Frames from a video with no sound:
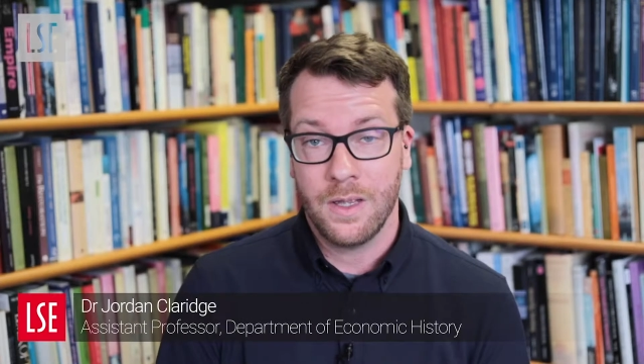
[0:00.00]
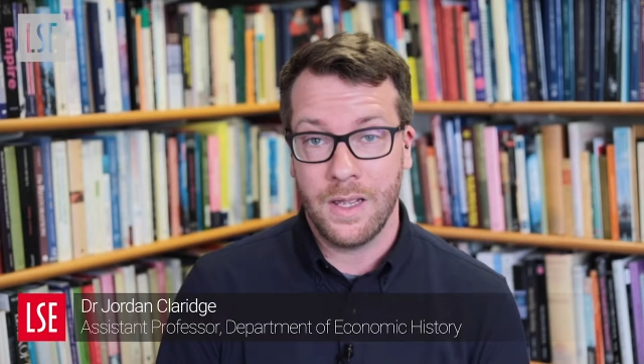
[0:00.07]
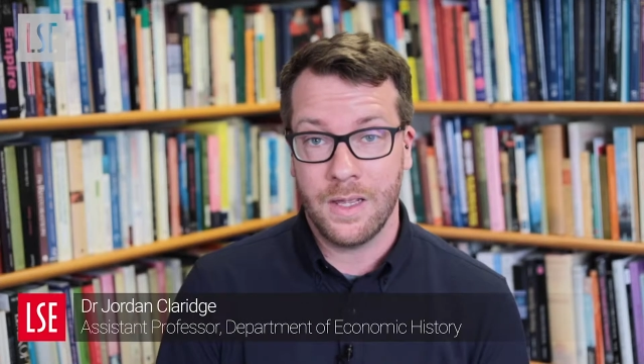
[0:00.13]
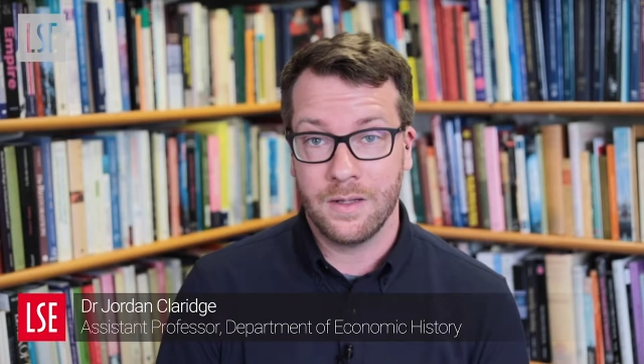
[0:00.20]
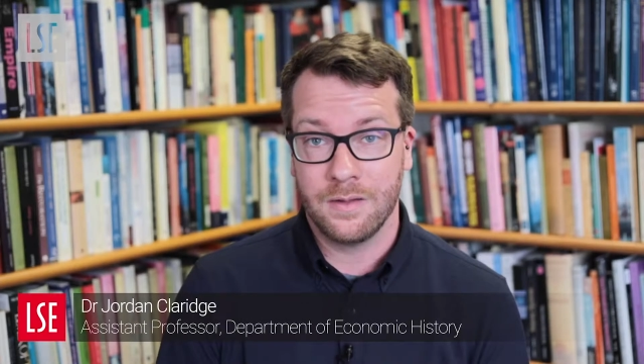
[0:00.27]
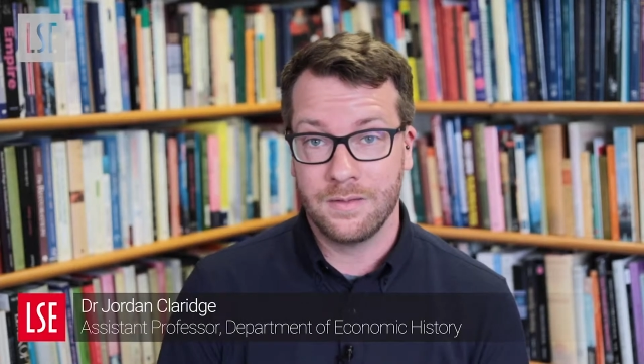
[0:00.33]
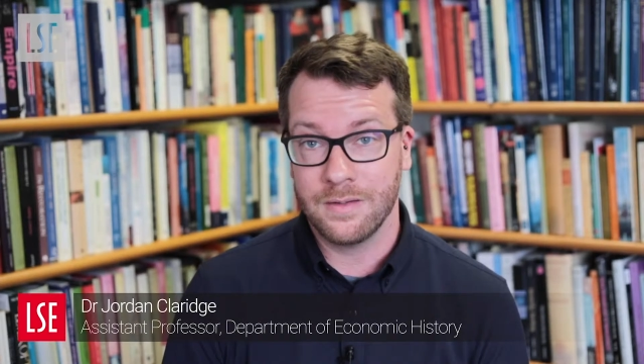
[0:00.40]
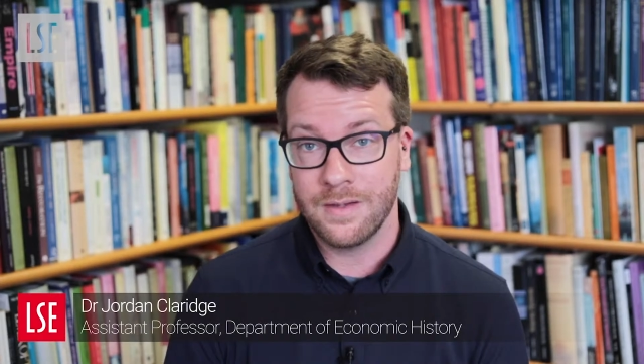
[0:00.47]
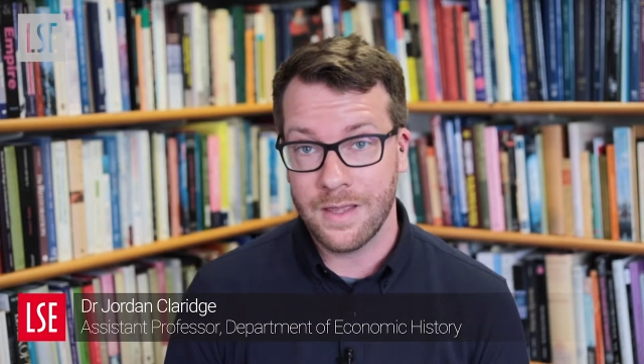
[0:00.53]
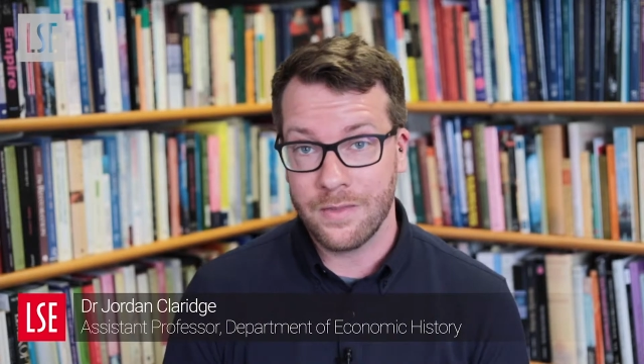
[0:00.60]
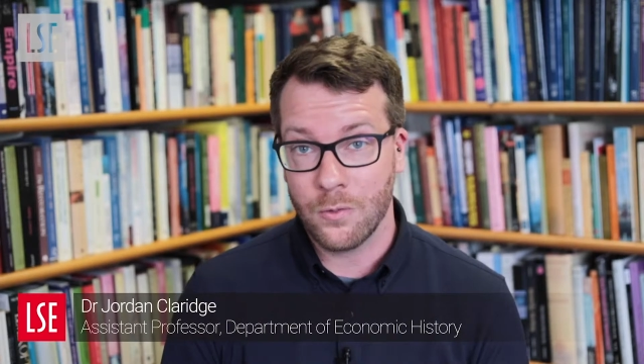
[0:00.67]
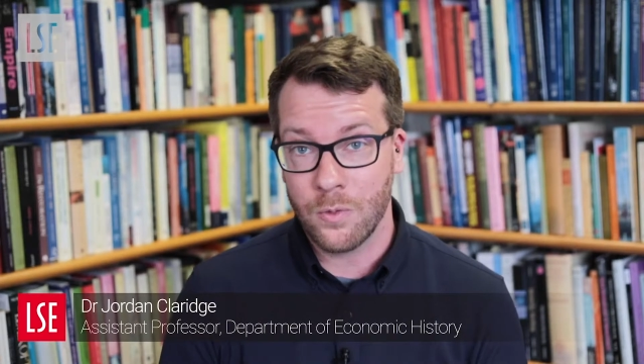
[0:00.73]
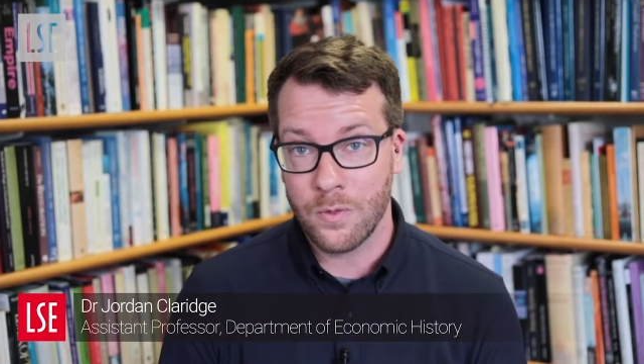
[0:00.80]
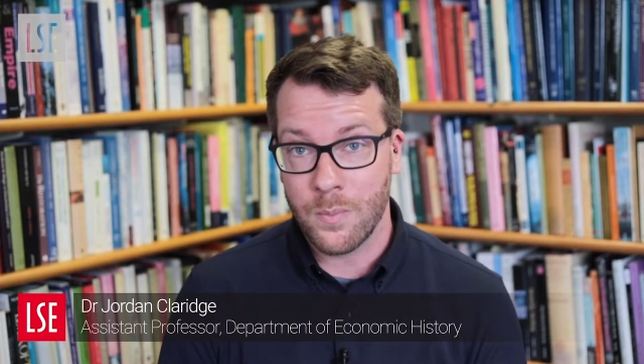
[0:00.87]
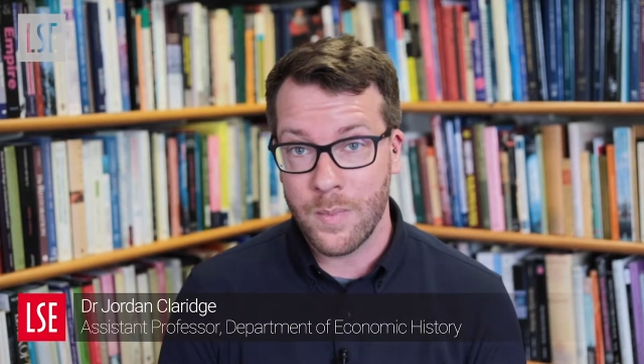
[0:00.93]
and
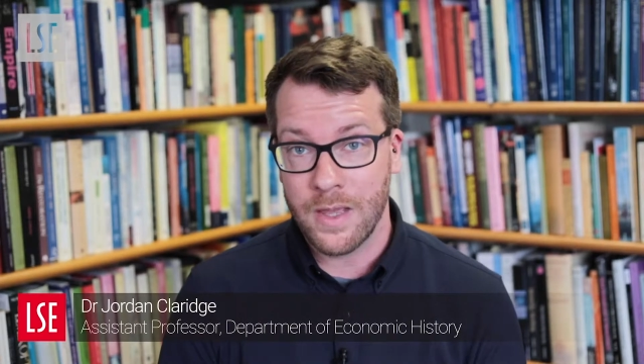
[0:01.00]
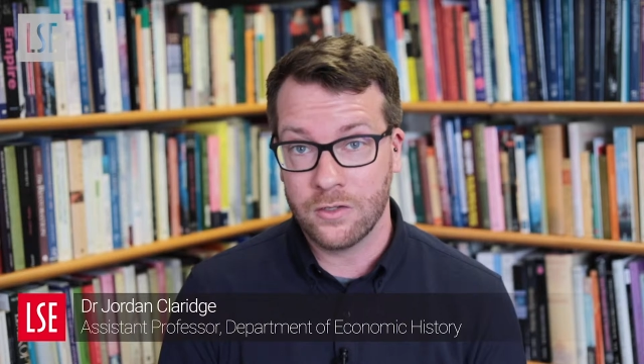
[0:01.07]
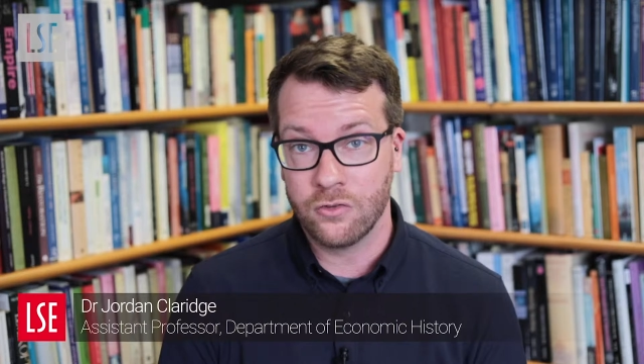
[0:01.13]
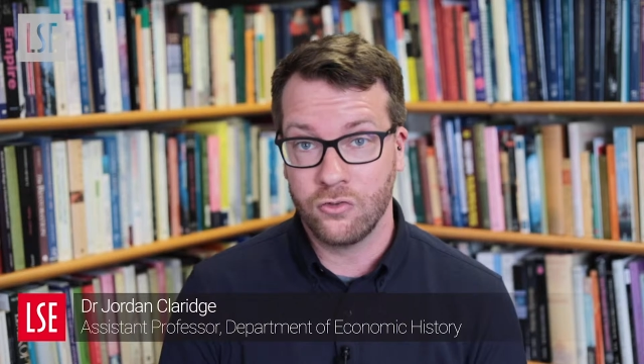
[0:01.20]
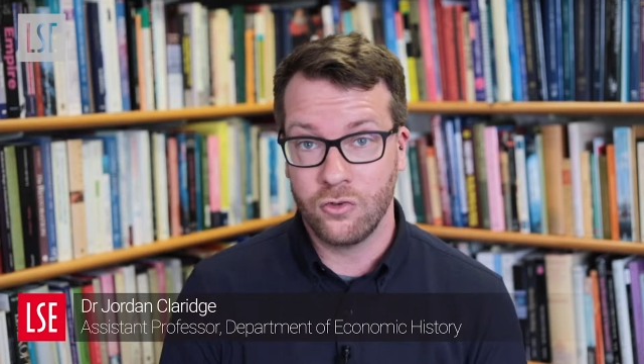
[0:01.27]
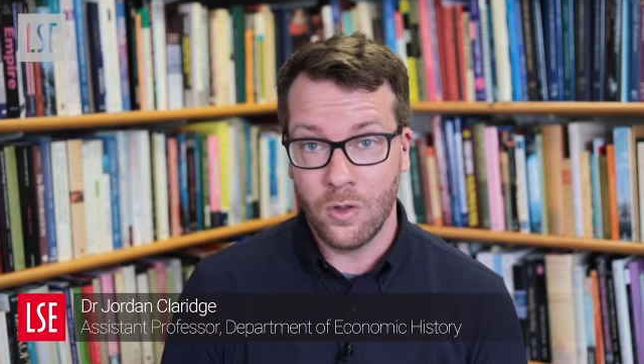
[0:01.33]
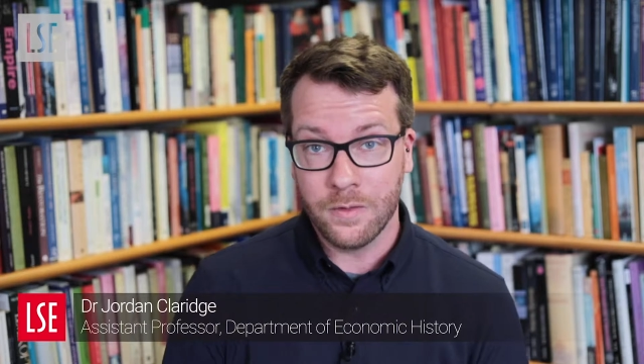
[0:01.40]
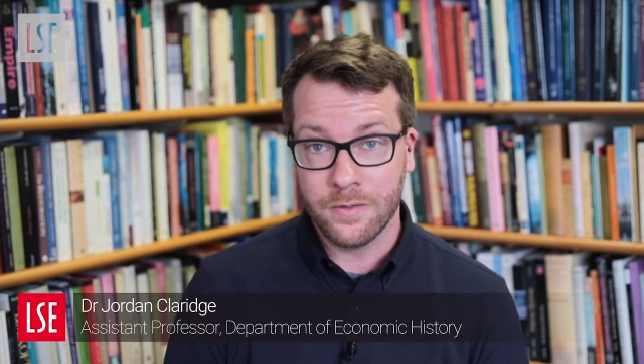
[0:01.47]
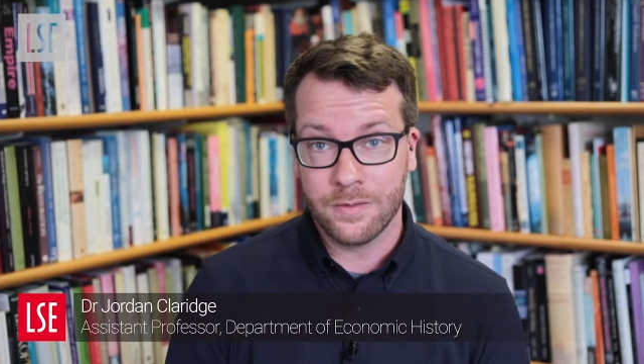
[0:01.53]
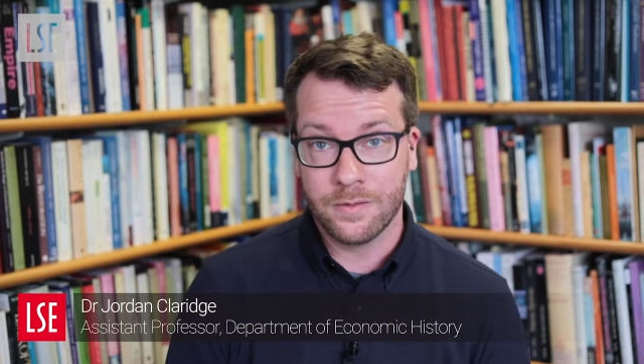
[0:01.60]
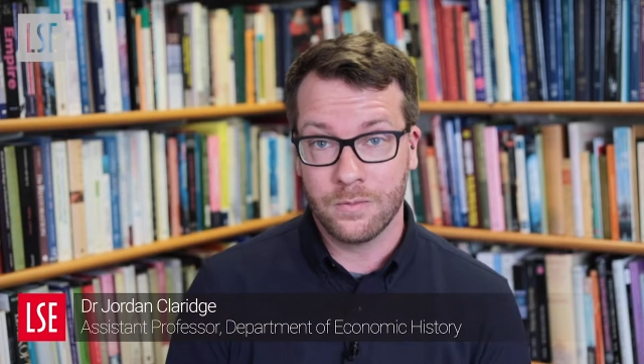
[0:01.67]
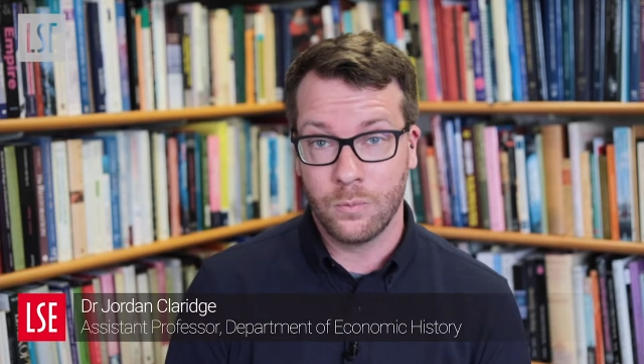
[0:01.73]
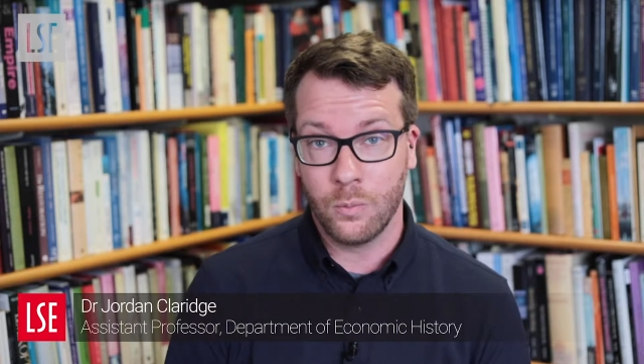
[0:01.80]
together with Max Schulze,